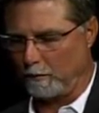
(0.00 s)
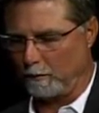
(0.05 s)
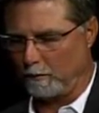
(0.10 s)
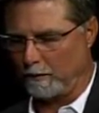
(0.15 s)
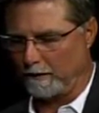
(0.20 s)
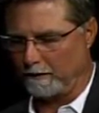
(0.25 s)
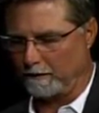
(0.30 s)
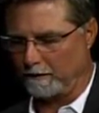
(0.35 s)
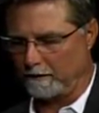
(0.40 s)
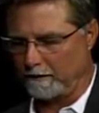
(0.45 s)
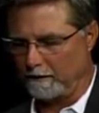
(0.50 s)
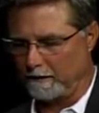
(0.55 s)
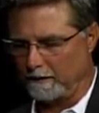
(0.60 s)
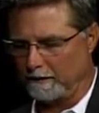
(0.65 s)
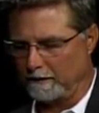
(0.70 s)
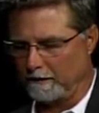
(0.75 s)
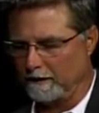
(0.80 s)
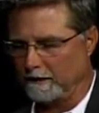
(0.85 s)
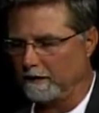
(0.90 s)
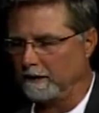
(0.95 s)

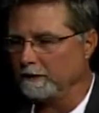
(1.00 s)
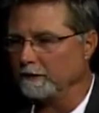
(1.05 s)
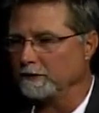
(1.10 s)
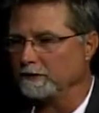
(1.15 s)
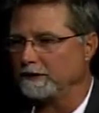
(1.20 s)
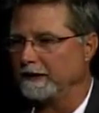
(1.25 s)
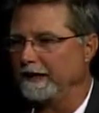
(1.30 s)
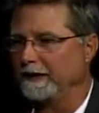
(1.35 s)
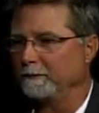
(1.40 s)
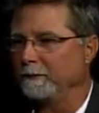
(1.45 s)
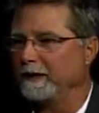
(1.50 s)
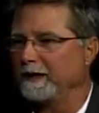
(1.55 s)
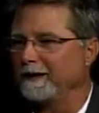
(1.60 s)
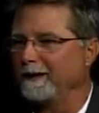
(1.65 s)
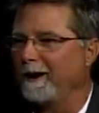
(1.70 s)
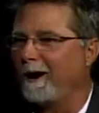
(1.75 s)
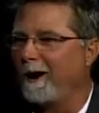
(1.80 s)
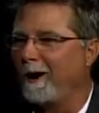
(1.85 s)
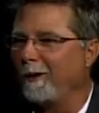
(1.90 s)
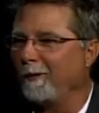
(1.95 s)
with the understanding we can
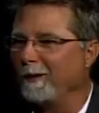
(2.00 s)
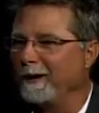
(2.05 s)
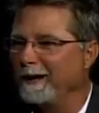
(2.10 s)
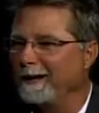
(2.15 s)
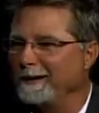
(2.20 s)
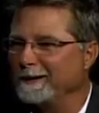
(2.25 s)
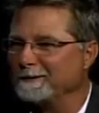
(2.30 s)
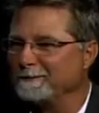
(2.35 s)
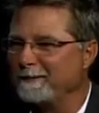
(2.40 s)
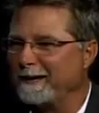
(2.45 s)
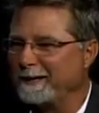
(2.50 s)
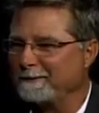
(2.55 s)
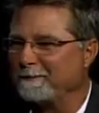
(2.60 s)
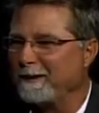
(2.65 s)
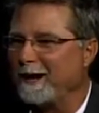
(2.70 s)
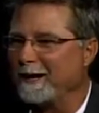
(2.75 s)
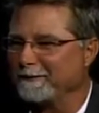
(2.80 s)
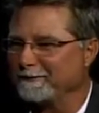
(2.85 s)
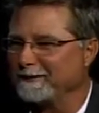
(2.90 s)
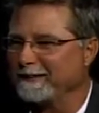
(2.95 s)
always make
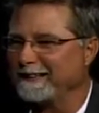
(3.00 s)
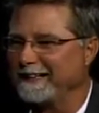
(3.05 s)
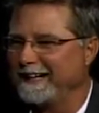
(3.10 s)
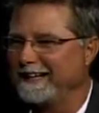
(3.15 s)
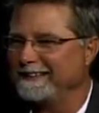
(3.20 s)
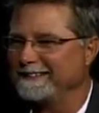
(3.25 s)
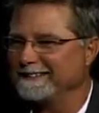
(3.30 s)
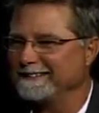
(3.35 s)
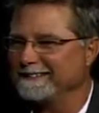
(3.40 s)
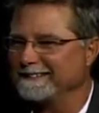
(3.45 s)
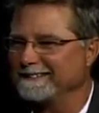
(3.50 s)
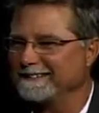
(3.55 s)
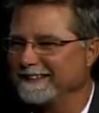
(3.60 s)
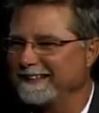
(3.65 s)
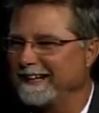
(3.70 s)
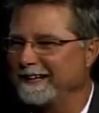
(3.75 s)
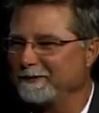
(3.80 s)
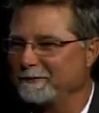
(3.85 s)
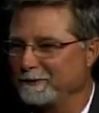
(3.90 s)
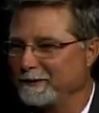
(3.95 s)
modifications to
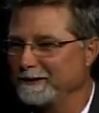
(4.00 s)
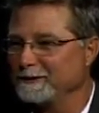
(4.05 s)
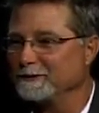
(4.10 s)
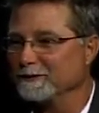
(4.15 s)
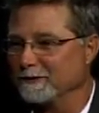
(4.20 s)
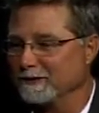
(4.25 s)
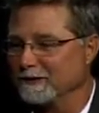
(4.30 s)
that original